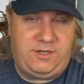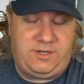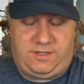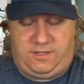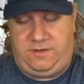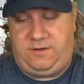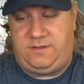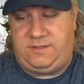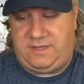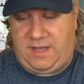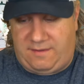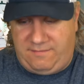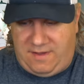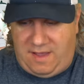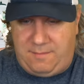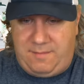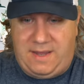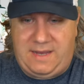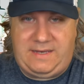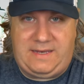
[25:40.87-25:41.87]
You know, I've
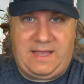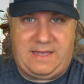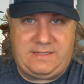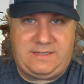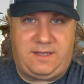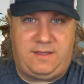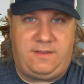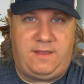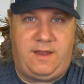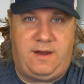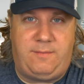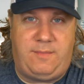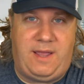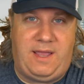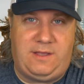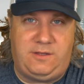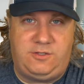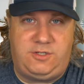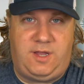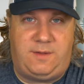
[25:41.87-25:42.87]
got my desk in there, my
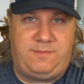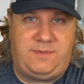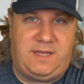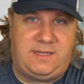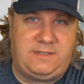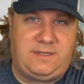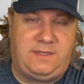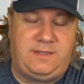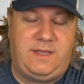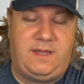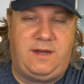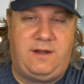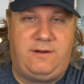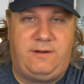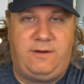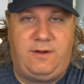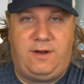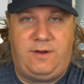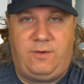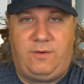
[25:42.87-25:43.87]
L-shaped desk in there,
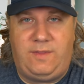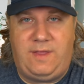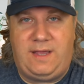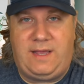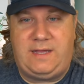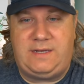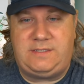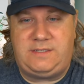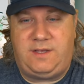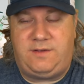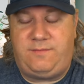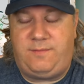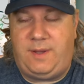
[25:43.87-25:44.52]
and, and all that kind of stuff.